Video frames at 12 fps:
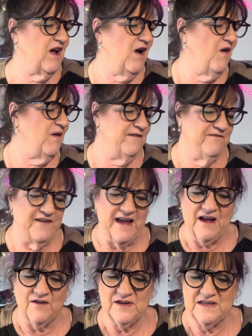Oh, I
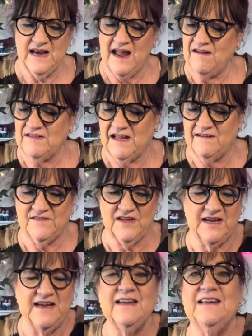found it. How
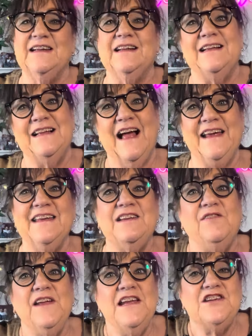lovely. I get to
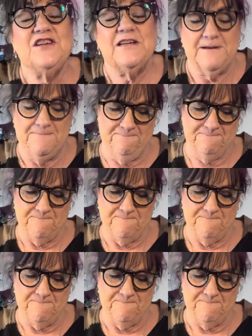finish it.